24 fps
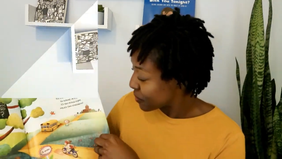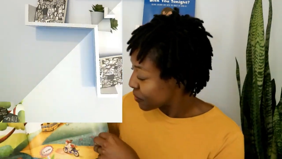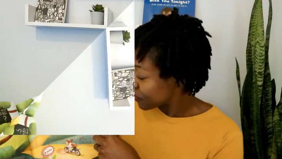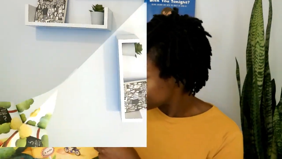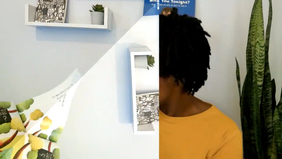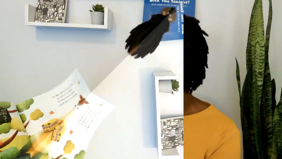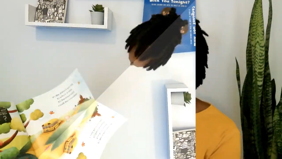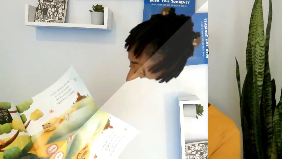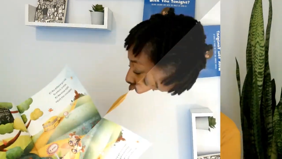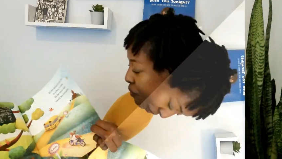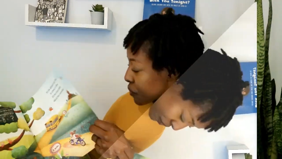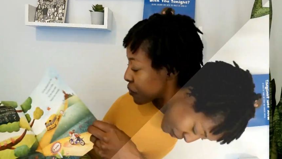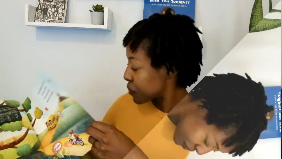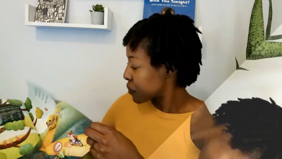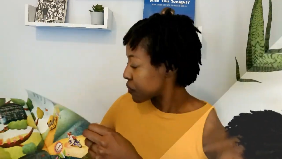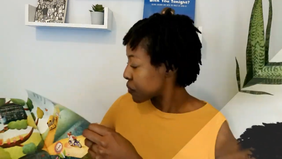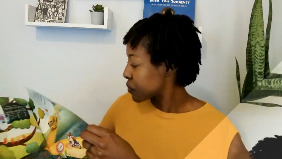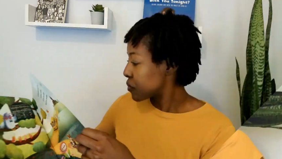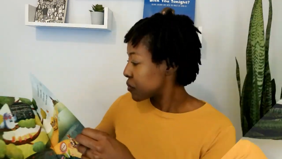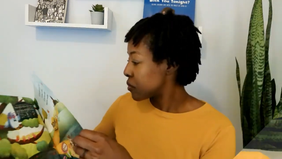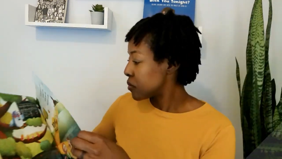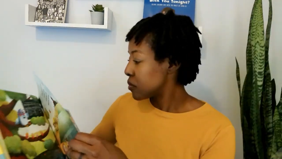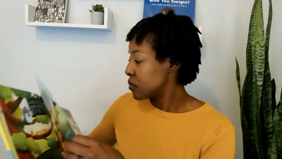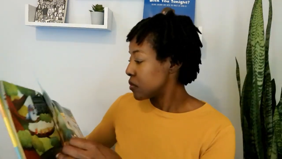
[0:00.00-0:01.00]

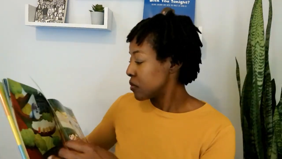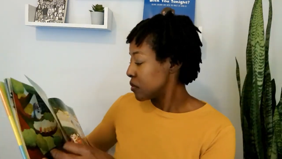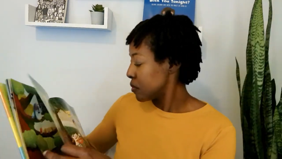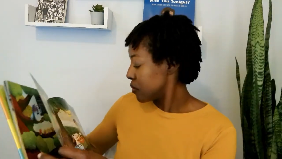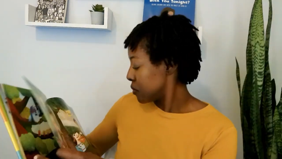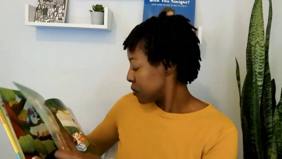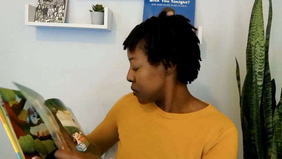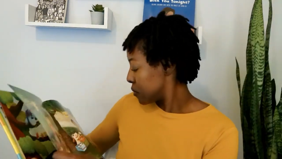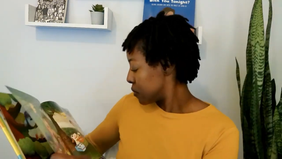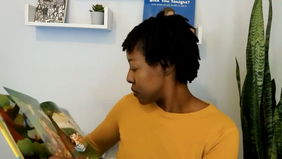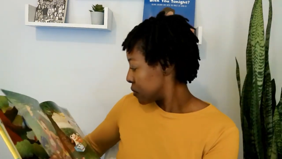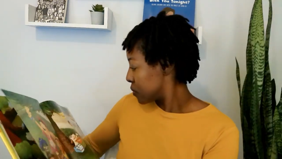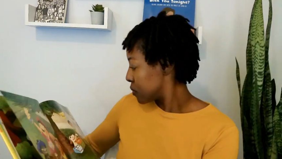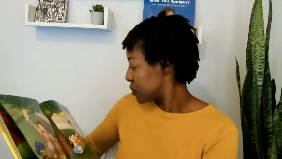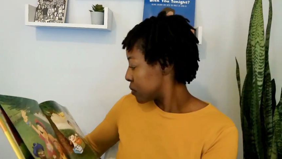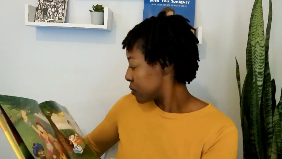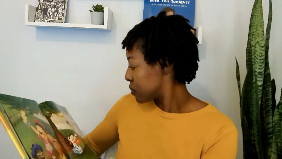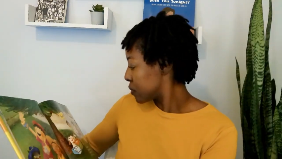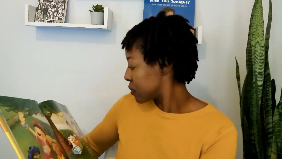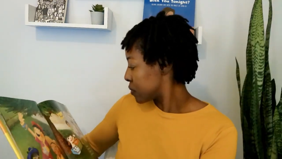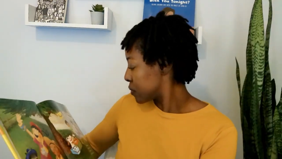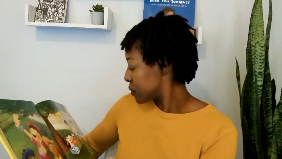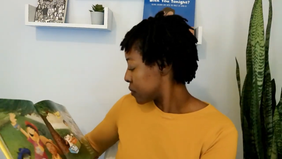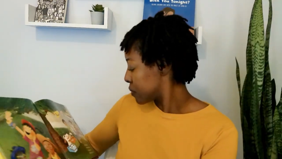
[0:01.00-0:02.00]

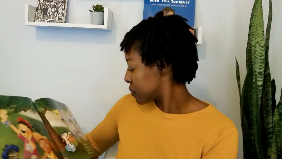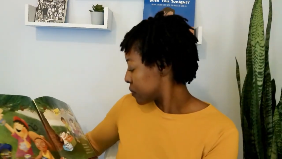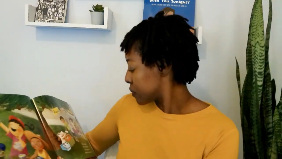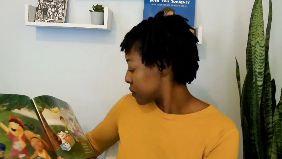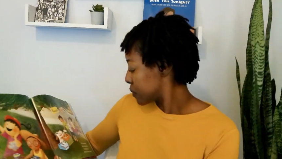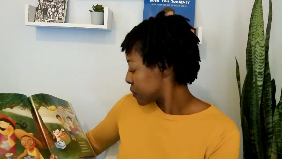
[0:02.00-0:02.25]
No one is speaking in this clip.